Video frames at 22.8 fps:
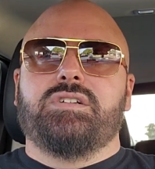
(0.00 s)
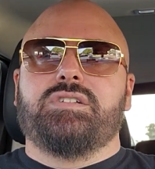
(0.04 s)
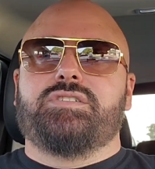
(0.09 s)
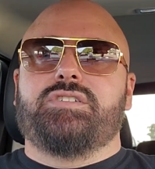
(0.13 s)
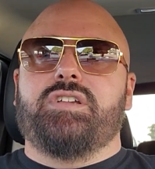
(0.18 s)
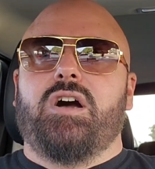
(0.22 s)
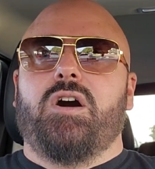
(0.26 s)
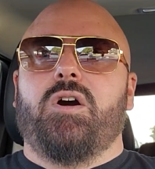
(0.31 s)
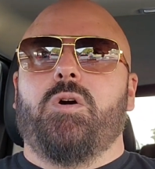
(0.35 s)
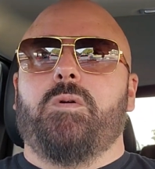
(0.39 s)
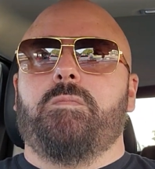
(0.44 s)

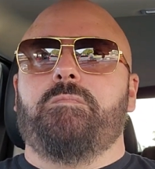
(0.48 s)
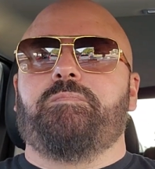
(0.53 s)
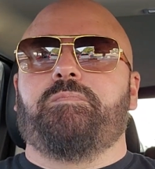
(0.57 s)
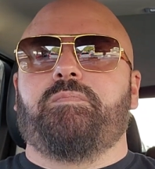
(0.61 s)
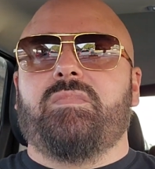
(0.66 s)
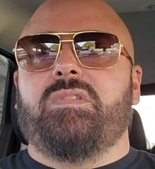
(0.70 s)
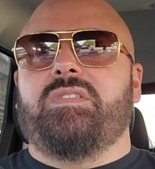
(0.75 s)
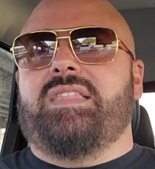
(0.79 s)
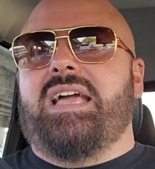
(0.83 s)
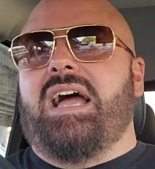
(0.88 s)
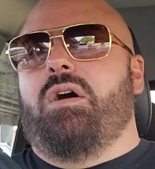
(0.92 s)
So
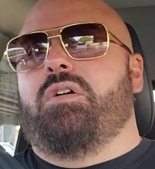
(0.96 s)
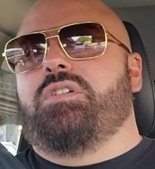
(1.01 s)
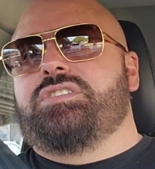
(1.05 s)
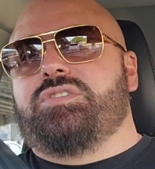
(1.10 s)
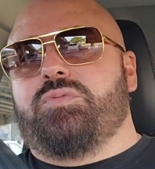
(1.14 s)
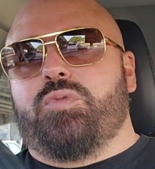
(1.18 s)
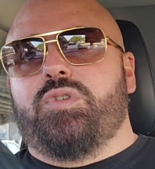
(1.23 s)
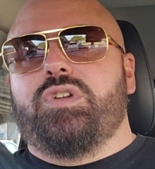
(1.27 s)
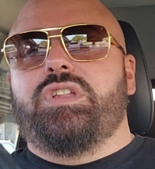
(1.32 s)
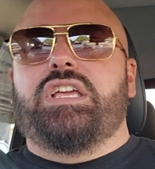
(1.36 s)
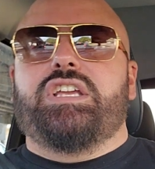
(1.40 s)
that
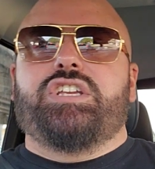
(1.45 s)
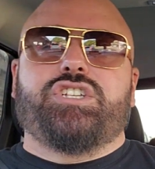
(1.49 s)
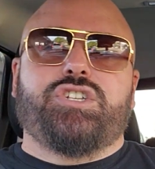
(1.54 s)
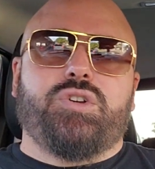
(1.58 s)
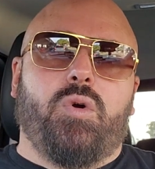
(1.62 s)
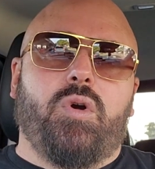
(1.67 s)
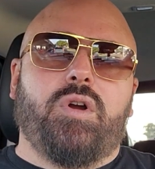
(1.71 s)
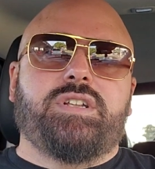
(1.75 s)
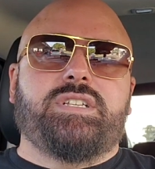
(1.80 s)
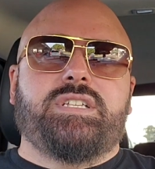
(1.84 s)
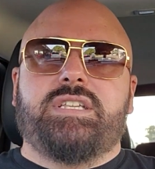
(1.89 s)
was really
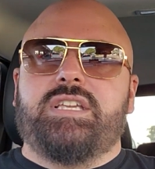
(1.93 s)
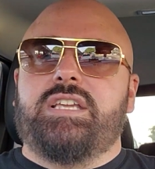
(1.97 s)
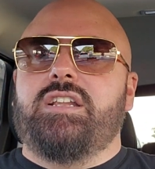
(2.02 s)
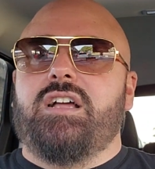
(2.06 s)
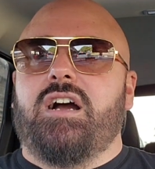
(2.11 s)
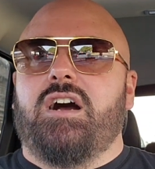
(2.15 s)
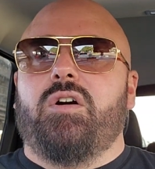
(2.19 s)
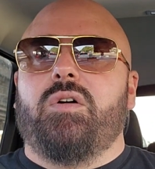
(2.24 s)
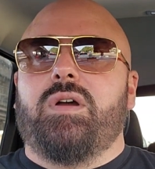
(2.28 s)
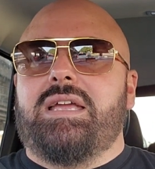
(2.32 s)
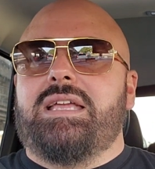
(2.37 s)
short,
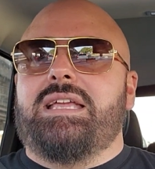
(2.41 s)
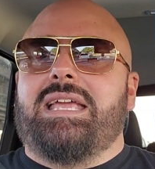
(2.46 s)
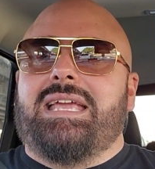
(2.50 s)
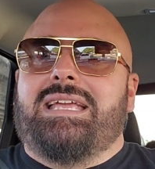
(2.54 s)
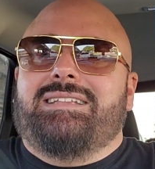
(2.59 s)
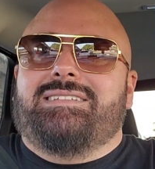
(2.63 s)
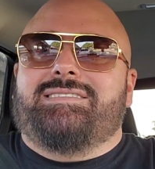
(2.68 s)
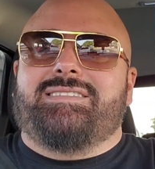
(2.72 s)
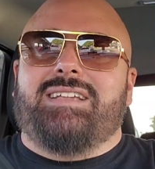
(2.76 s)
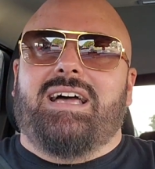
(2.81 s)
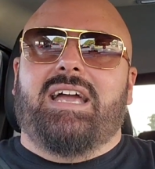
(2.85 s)

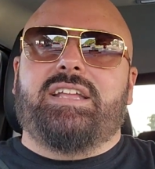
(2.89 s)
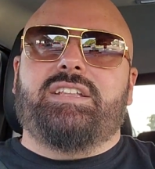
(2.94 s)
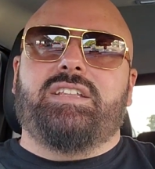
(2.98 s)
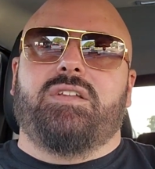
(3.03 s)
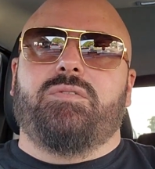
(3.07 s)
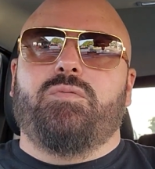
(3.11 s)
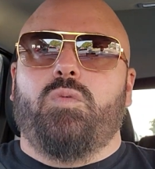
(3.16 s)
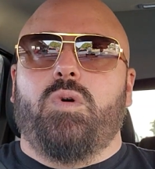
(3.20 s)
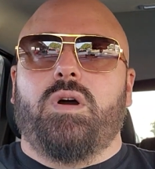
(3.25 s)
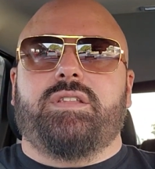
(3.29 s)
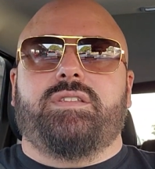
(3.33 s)
insight
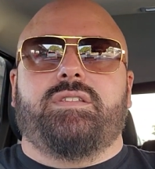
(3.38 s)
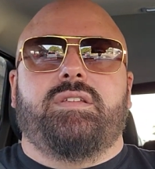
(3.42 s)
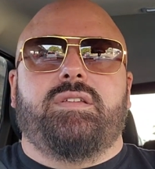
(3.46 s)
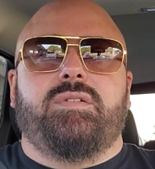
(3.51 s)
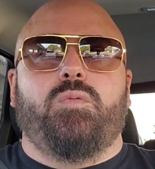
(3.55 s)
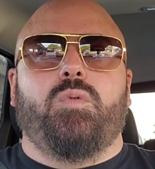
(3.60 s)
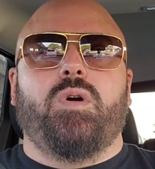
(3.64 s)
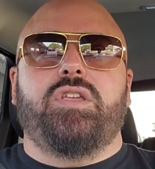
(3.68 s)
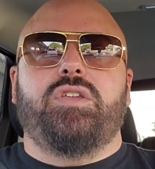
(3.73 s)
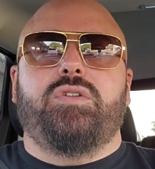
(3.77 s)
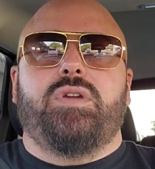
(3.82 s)
on
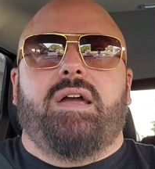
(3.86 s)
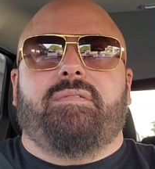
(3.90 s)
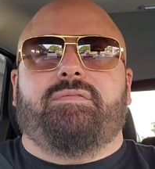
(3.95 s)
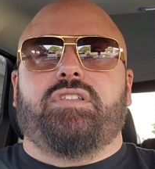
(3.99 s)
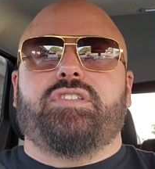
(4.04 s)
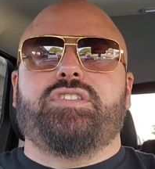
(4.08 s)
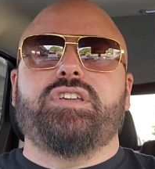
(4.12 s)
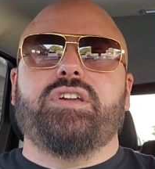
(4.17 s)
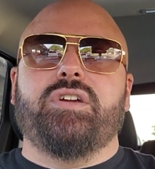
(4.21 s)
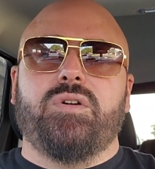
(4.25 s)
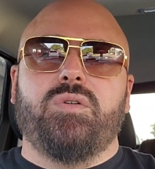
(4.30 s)
what you have
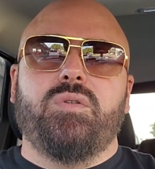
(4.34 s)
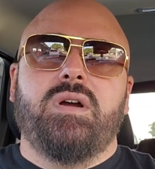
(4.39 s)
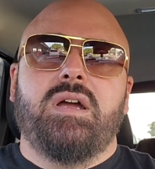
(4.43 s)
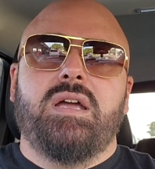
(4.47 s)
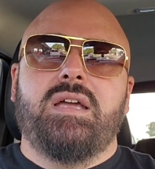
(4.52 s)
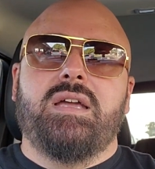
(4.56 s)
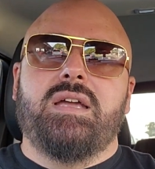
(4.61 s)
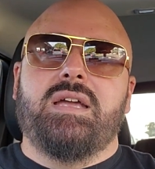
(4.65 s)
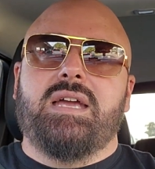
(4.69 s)
to do.